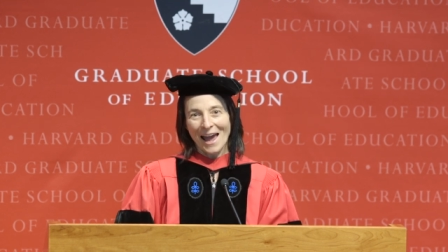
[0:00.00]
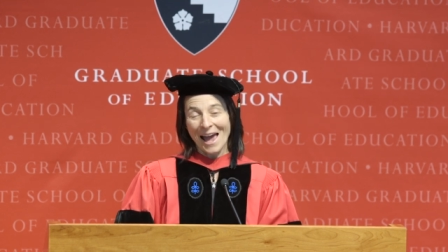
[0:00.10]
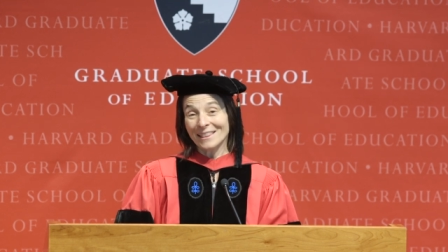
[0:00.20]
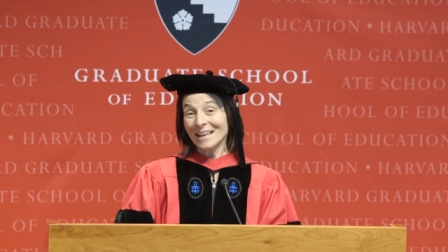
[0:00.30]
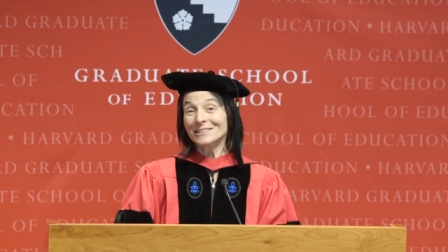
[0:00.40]

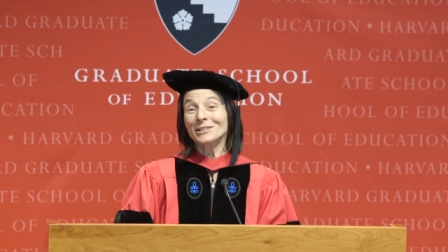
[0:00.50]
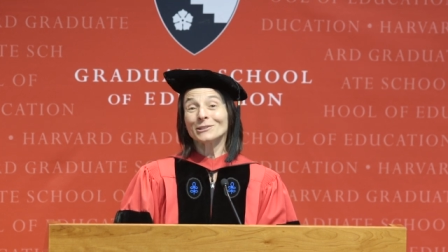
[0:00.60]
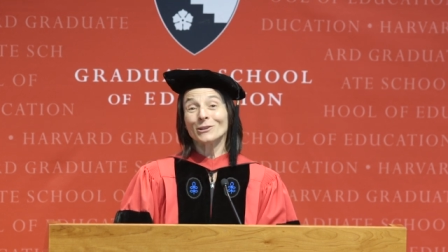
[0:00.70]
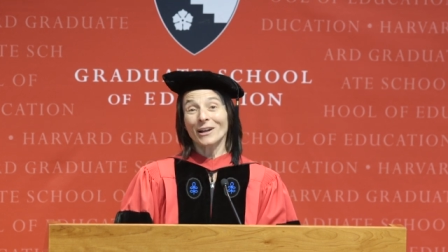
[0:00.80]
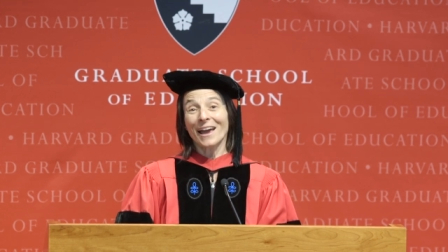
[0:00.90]
and then to
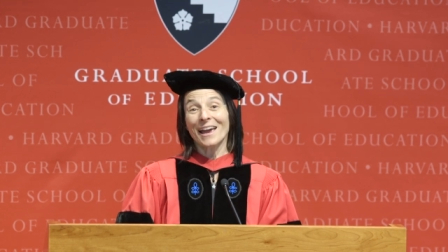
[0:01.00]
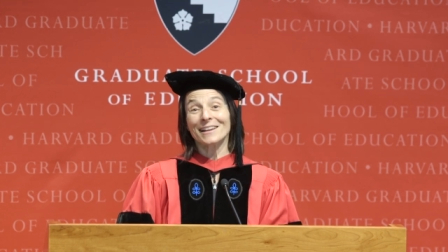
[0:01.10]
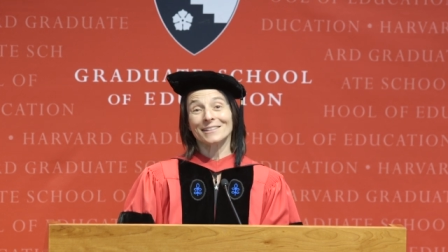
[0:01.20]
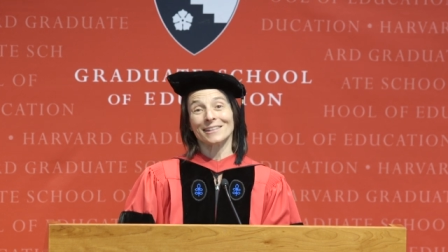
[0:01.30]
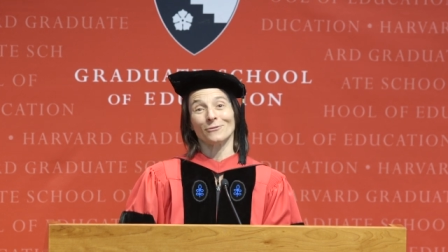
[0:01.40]
look
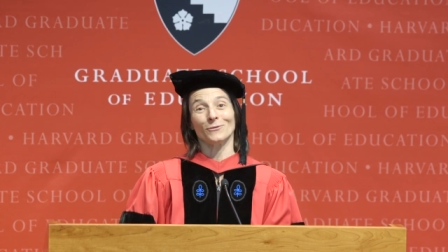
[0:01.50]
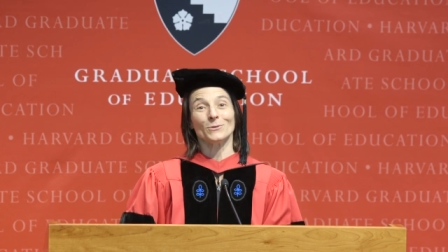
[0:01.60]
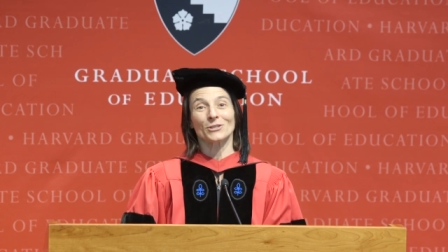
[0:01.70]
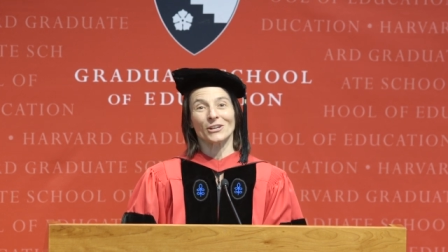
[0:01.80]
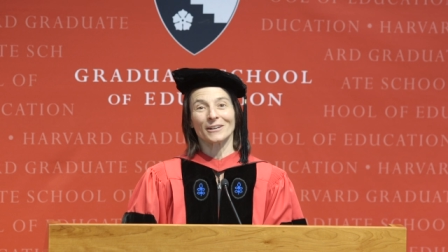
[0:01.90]
ahead to the
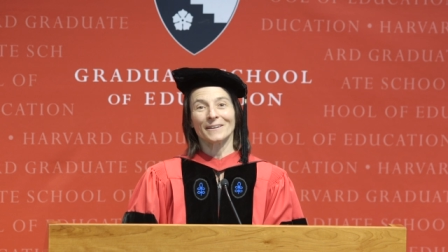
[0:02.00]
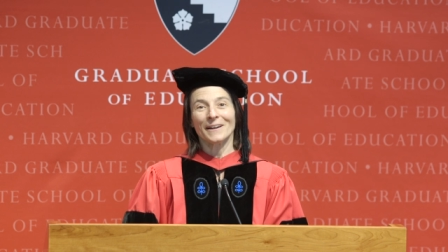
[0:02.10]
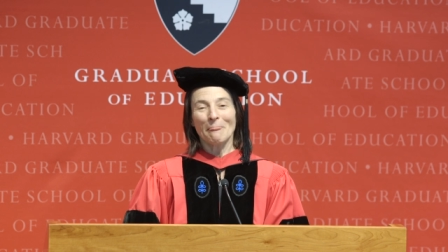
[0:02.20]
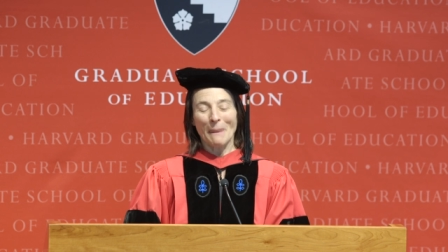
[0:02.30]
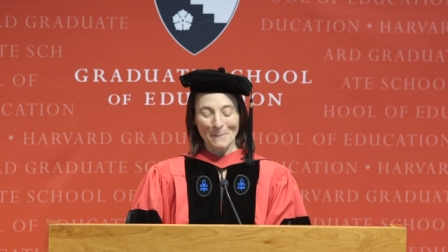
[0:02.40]
future.
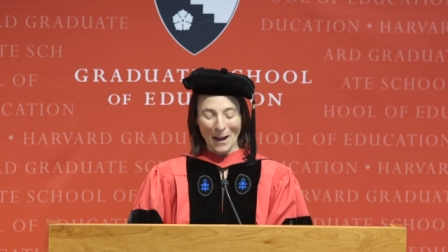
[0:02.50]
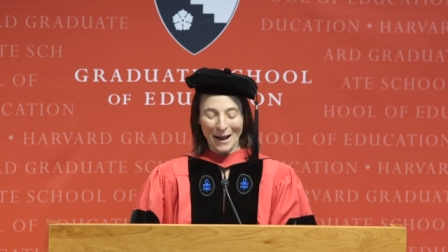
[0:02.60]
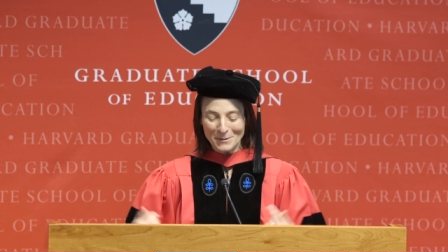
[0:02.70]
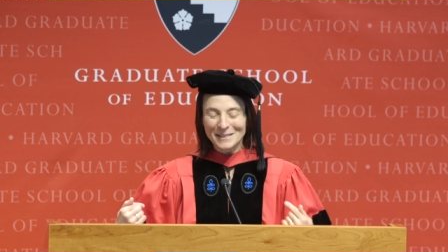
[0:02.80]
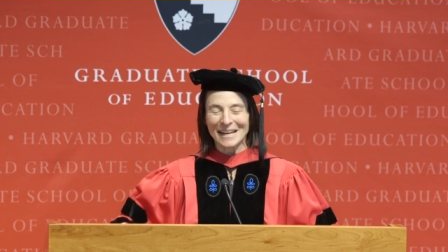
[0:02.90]

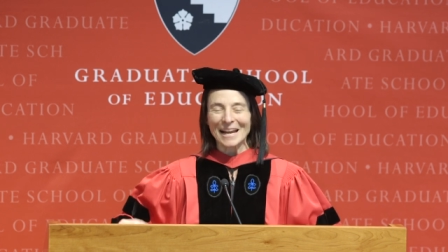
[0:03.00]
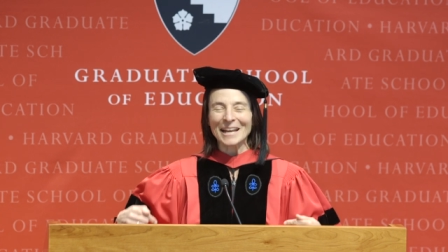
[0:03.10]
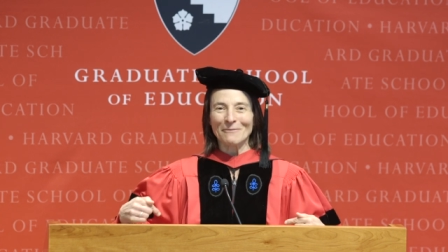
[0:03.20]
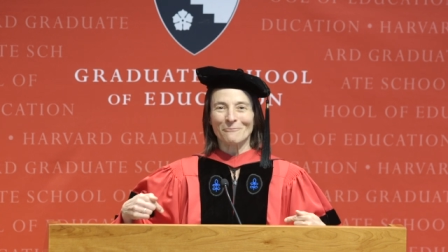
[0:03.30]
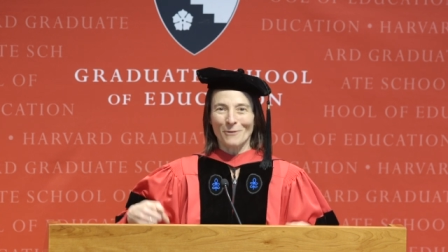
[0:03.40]
I'm
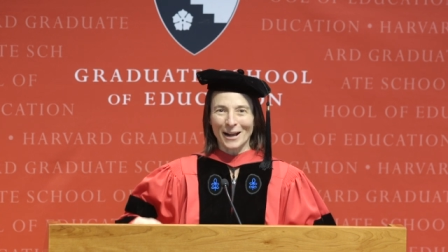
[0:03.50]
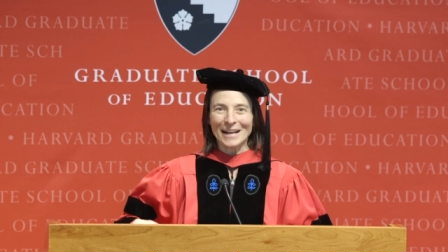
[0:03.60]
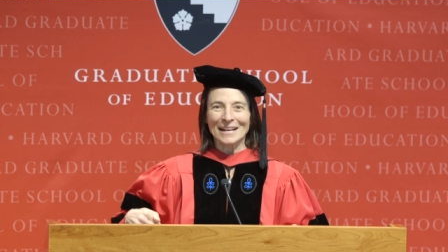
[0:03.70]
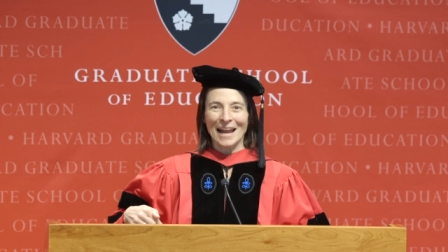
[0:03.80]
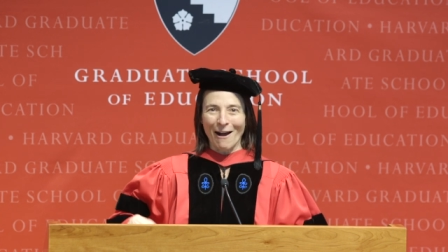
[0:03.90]
standing
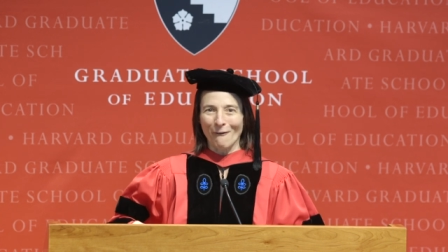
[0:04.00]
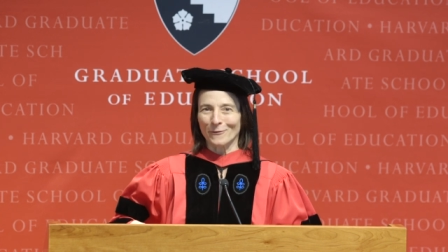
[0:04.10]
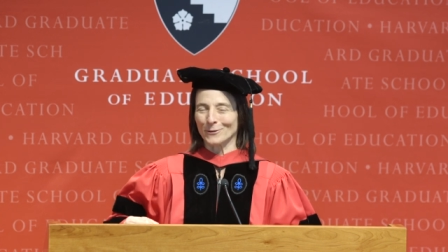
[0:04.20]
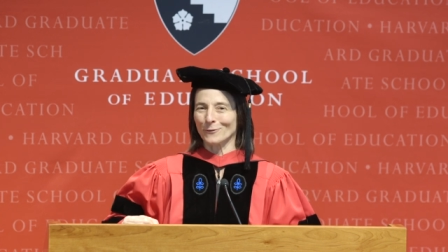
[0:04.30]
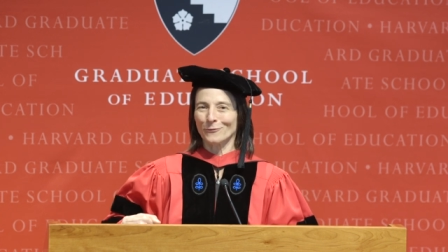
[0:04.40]
right now
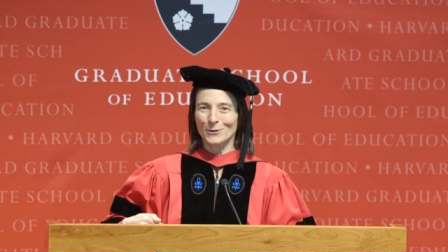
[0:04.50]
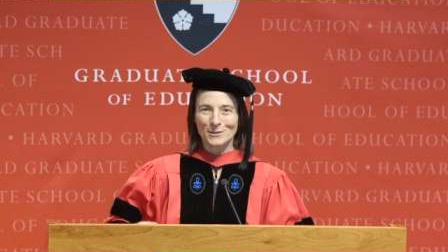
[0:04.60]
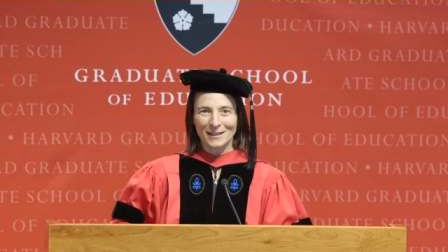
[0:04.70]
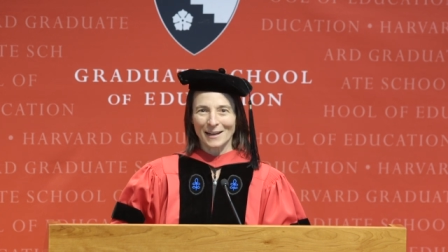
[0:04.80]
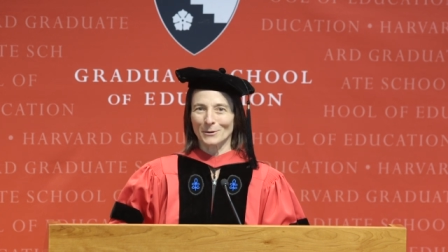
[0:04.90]
for the
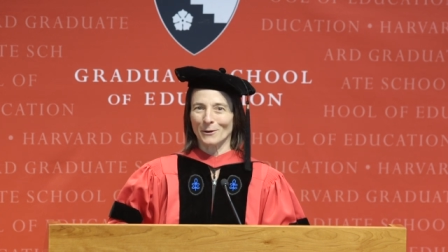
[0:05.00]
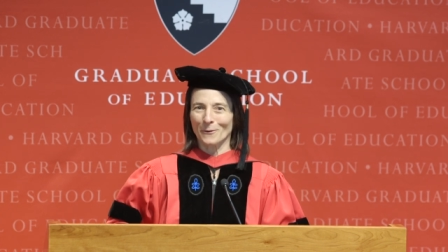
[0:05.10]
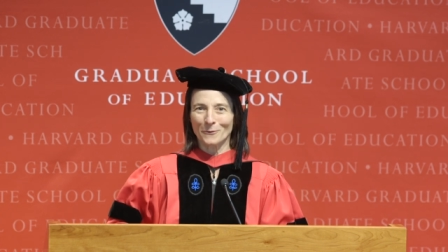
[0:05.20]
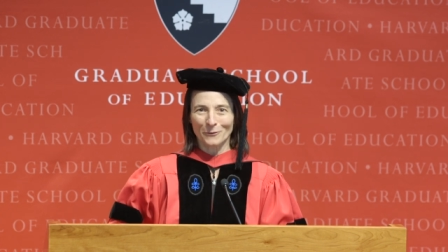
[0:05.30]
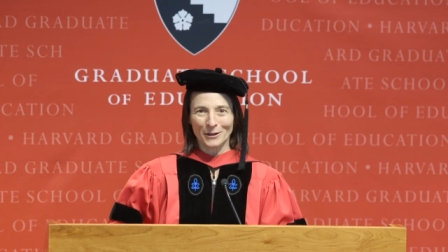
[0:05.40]
first time in
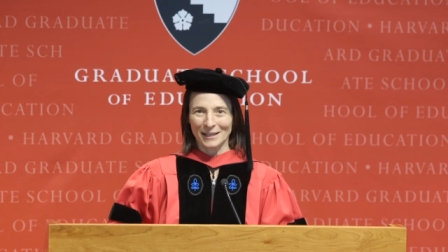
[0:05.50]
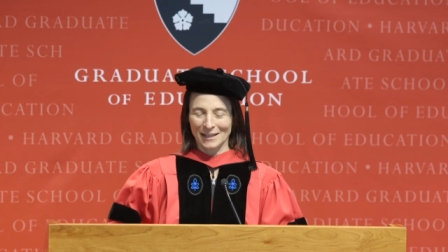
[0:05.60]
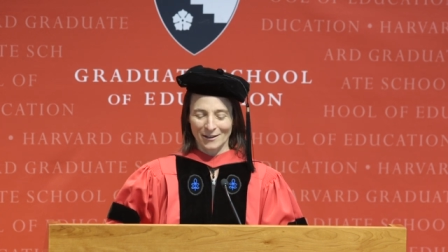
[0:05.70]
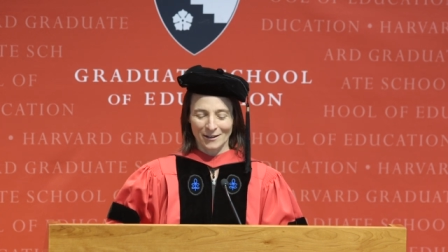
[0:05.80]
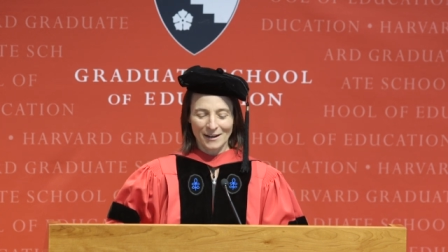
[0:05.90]
over a
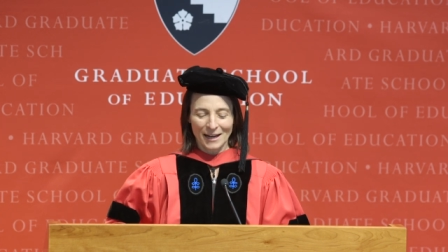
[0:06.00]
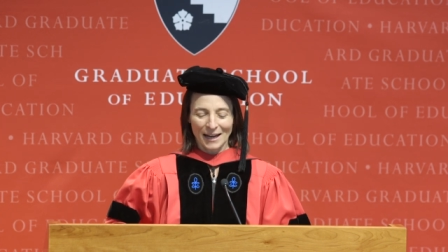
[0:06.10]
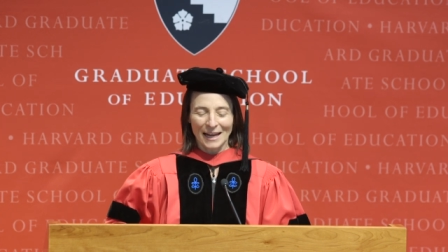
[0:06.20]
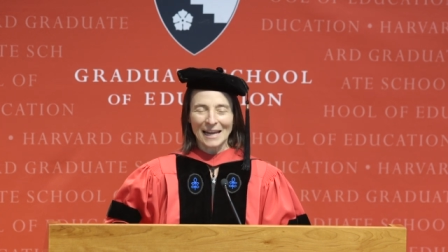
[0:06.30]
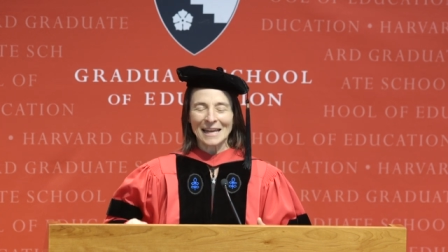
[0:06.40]
year
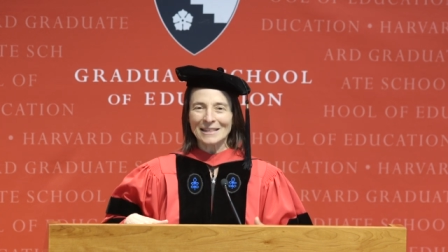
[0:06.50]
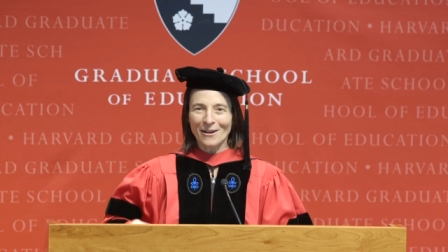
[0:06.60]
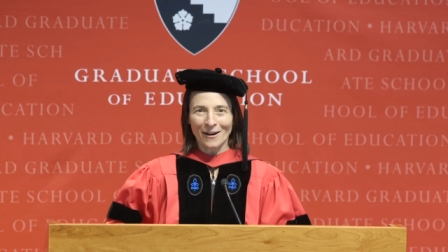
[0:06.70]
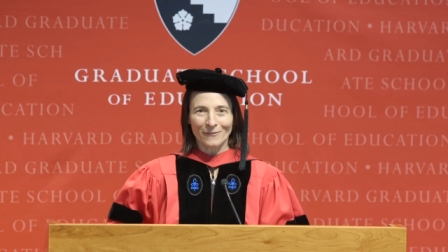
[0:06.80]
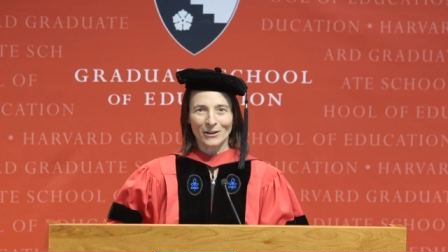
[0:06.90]
in the
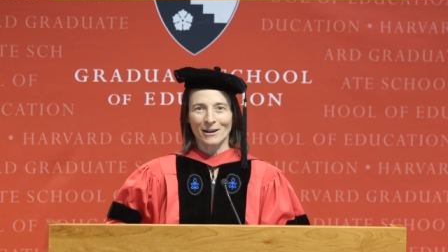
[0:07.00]
Harvard